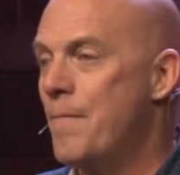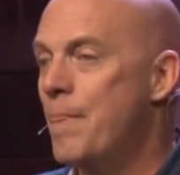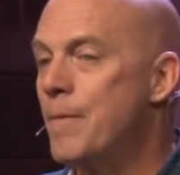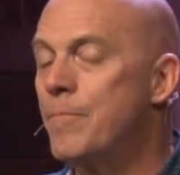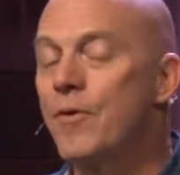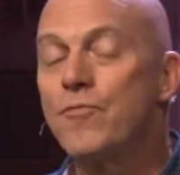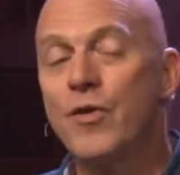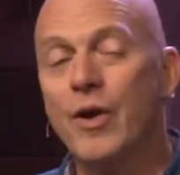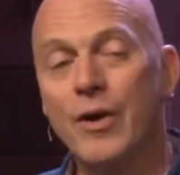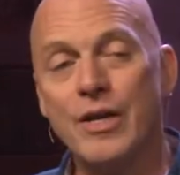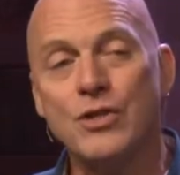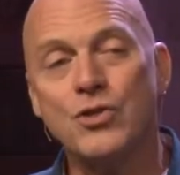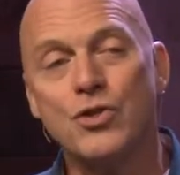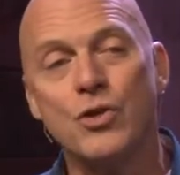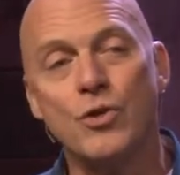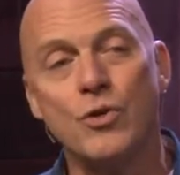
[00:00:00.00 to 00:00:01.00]
But very
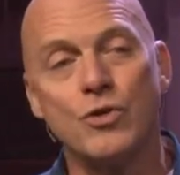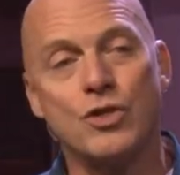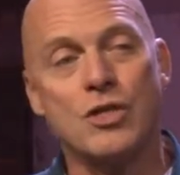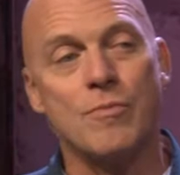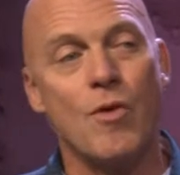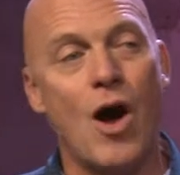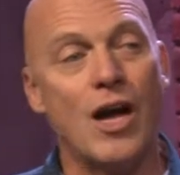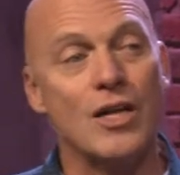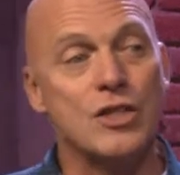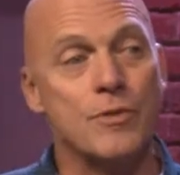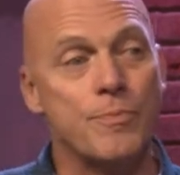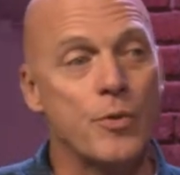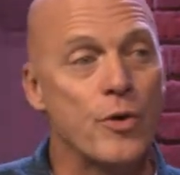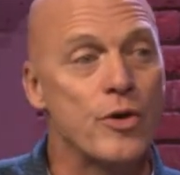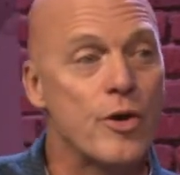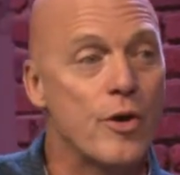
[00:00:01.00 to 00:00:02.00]
soon, some
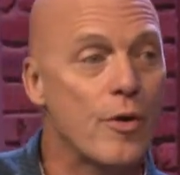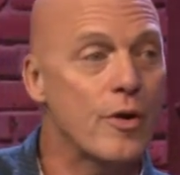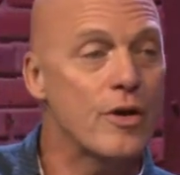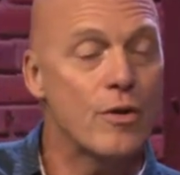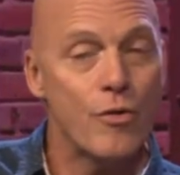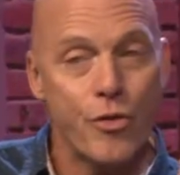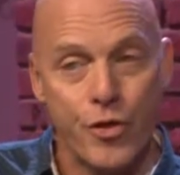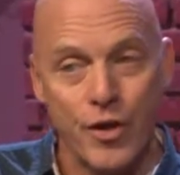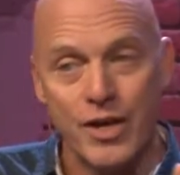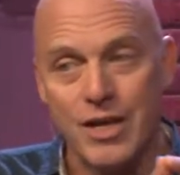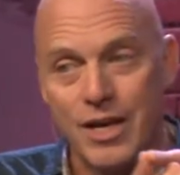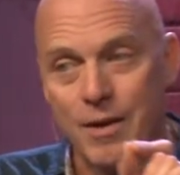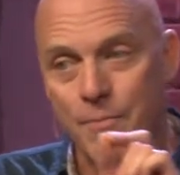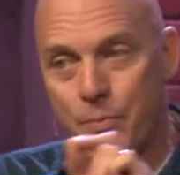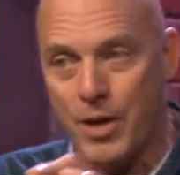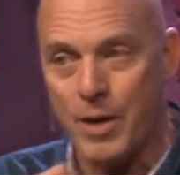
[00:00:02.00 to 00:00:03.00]
entrepreneurial
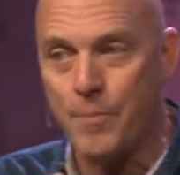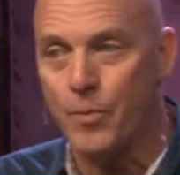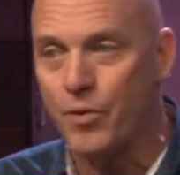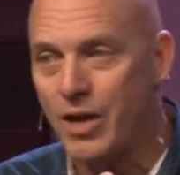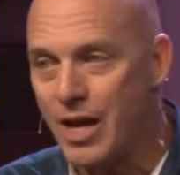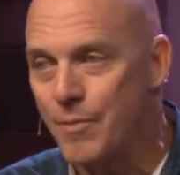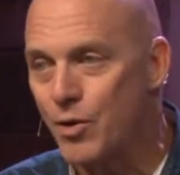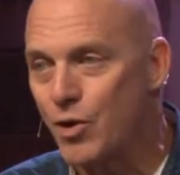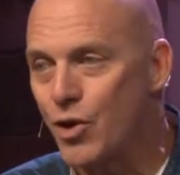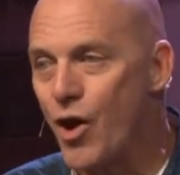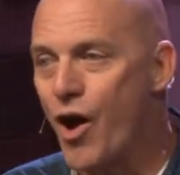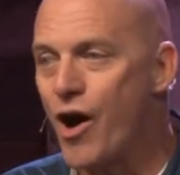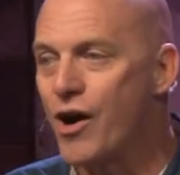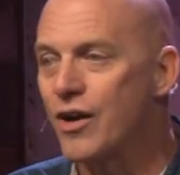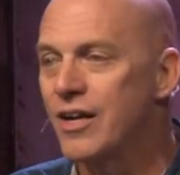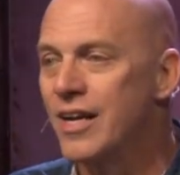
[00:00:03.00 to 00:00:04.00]
thinking people came
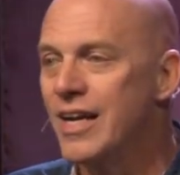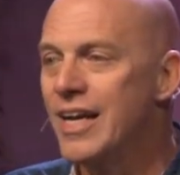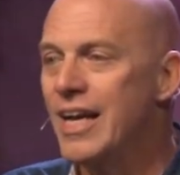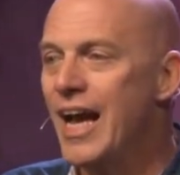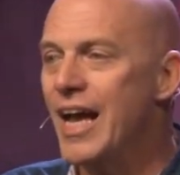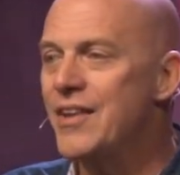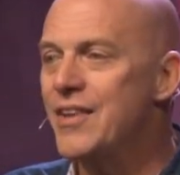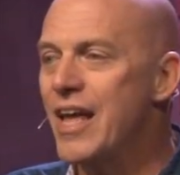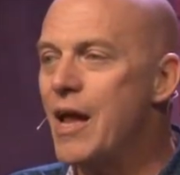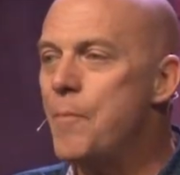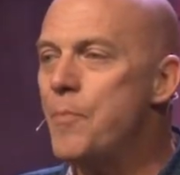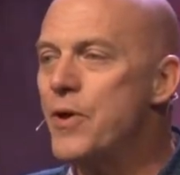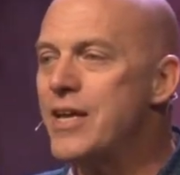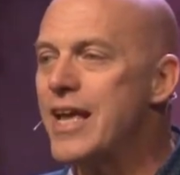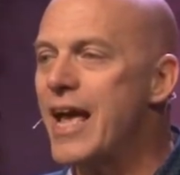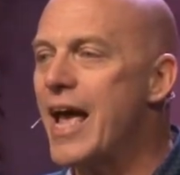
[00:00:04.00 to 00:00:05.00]
along, and they
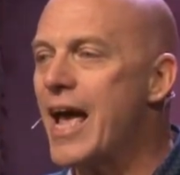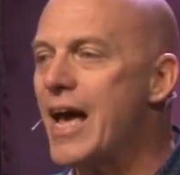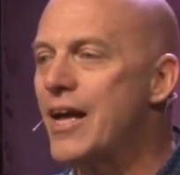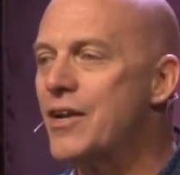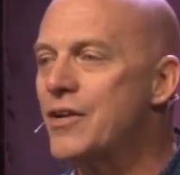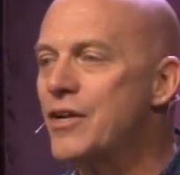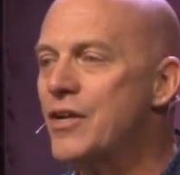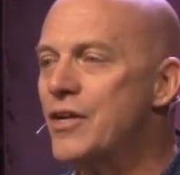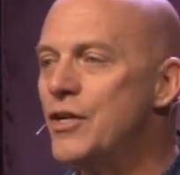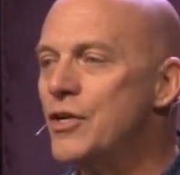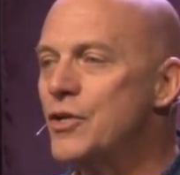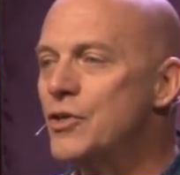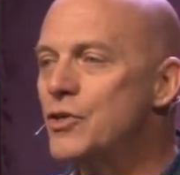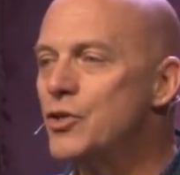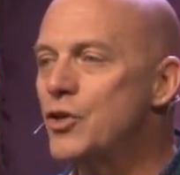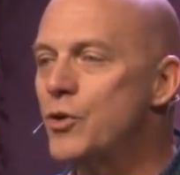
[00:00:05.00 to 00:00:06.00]
began
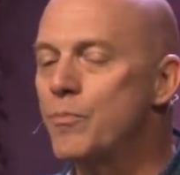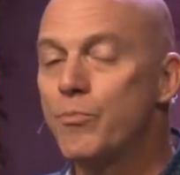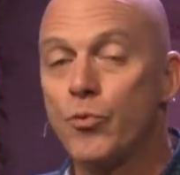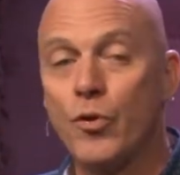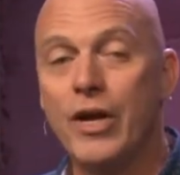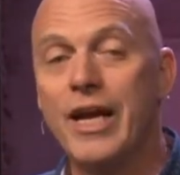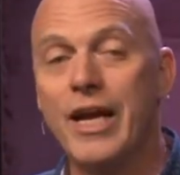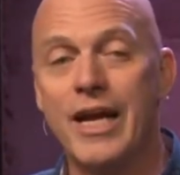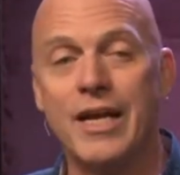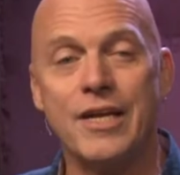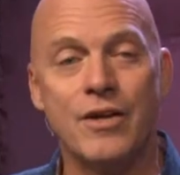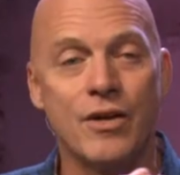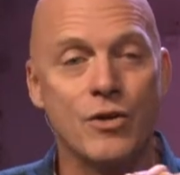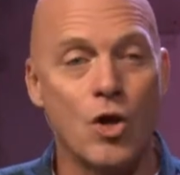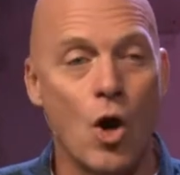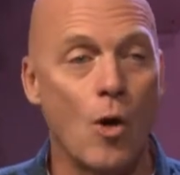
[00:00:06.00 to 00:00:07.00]
to breed
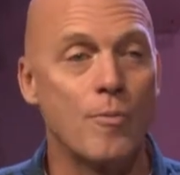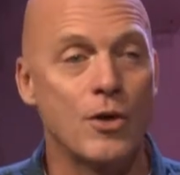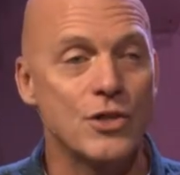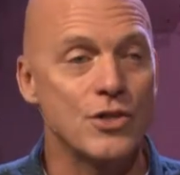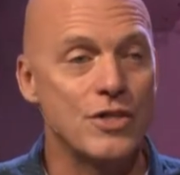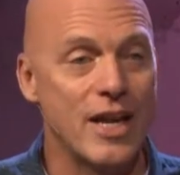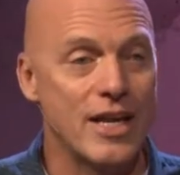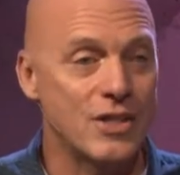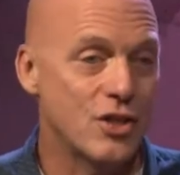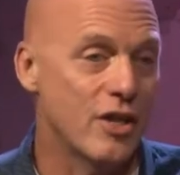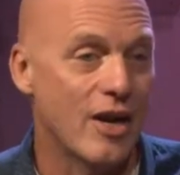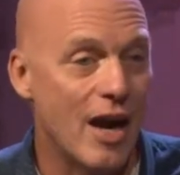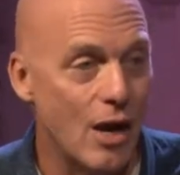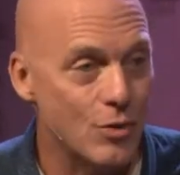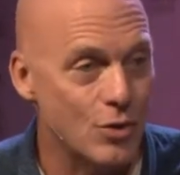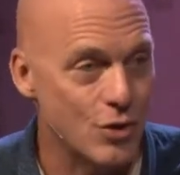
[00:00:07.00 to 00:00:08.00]
cobra snakes in their
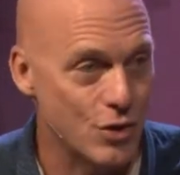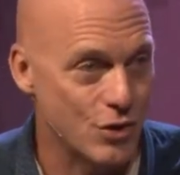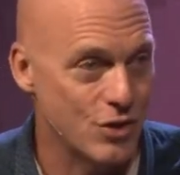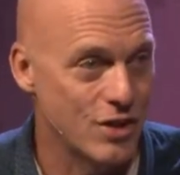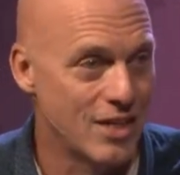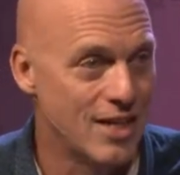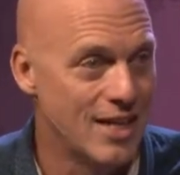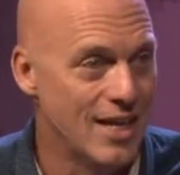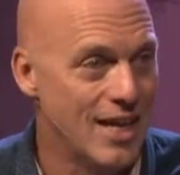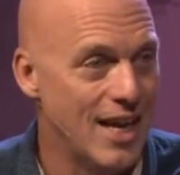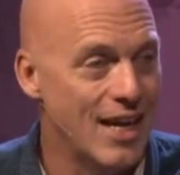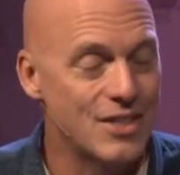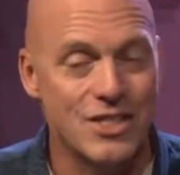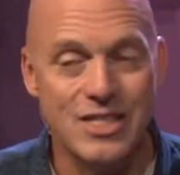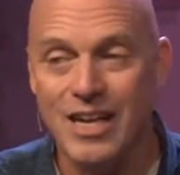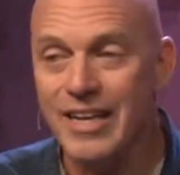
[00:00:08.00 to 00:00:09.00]
houses.
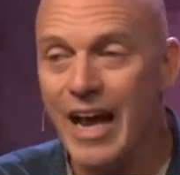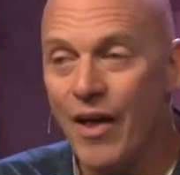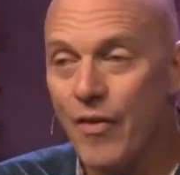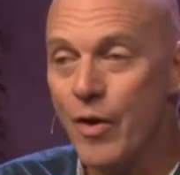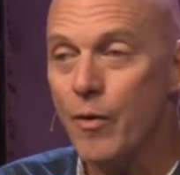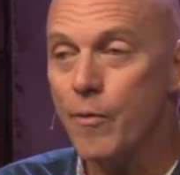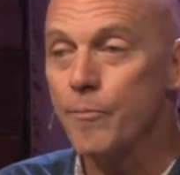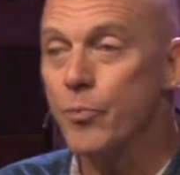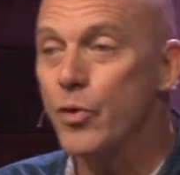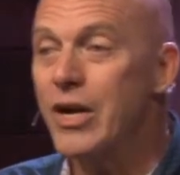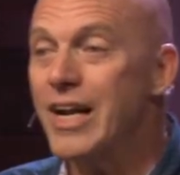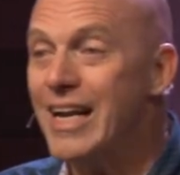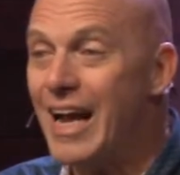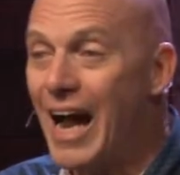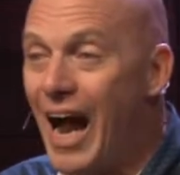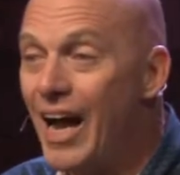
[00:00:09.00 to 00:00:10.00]
And so now they were
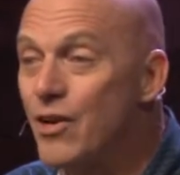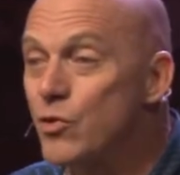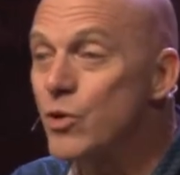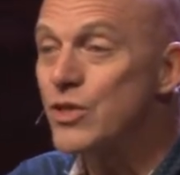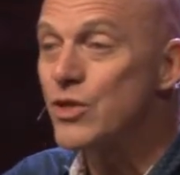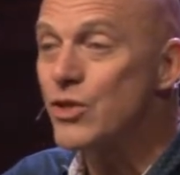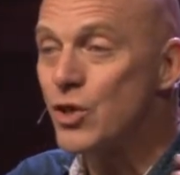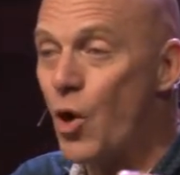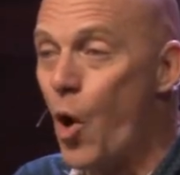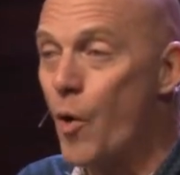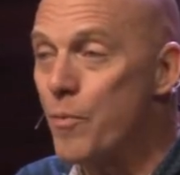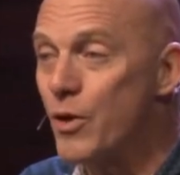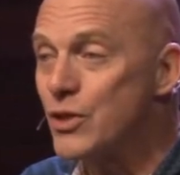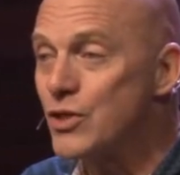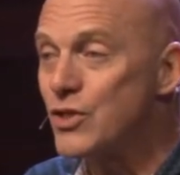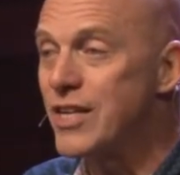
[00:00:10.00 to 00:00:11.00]
breeding hundreds of
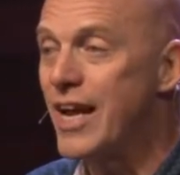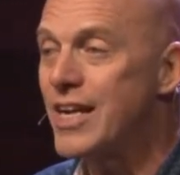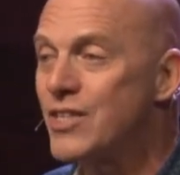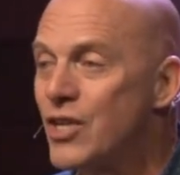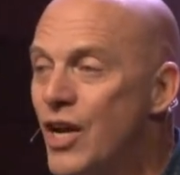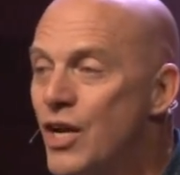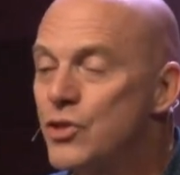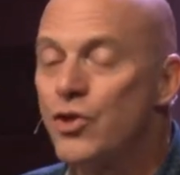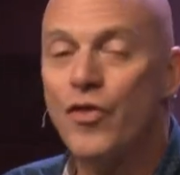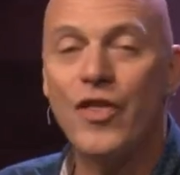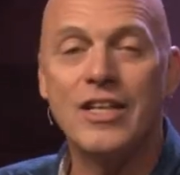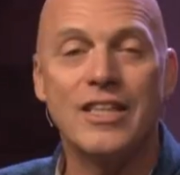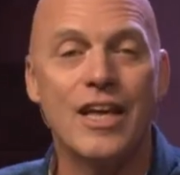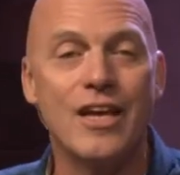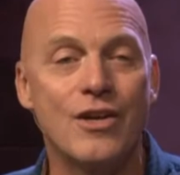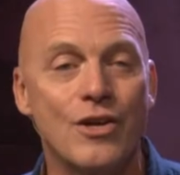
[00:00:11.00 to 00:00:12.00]
cobra snakes so that
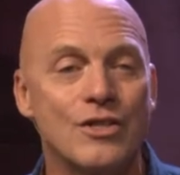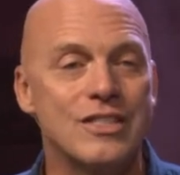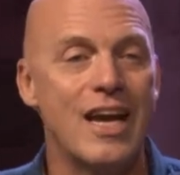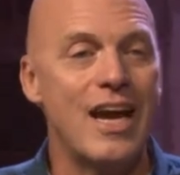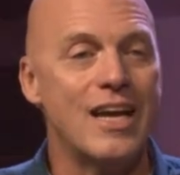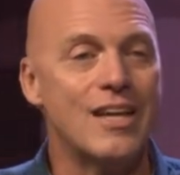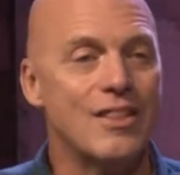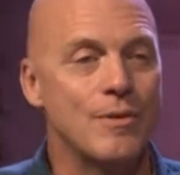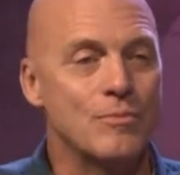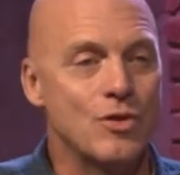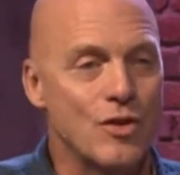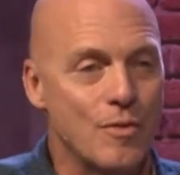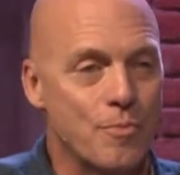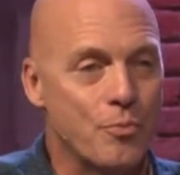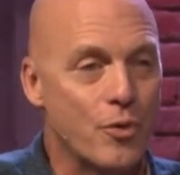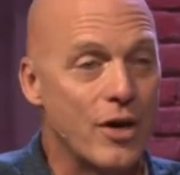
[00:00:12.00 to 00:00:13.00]
they could take them to
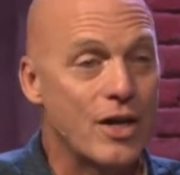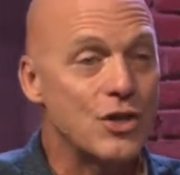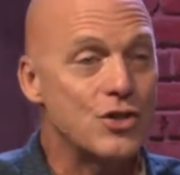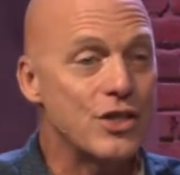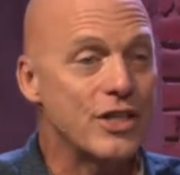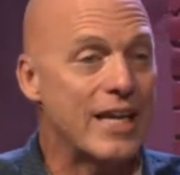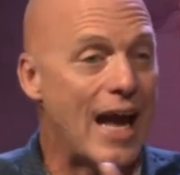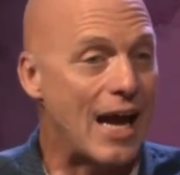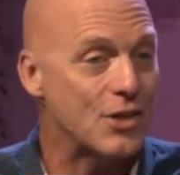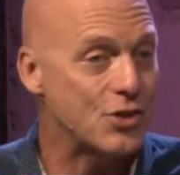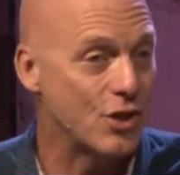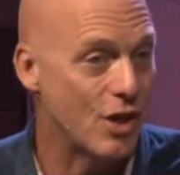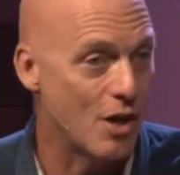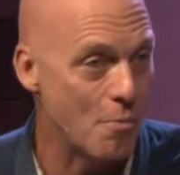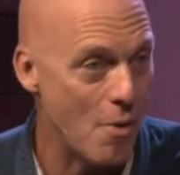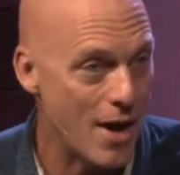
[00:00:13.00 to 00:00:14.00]
the British and cash in
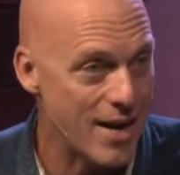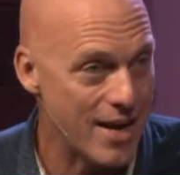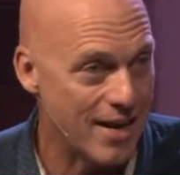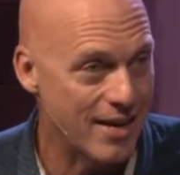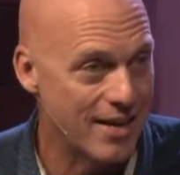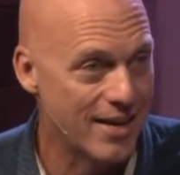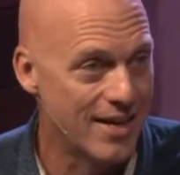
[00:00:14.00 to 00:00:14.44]
on money.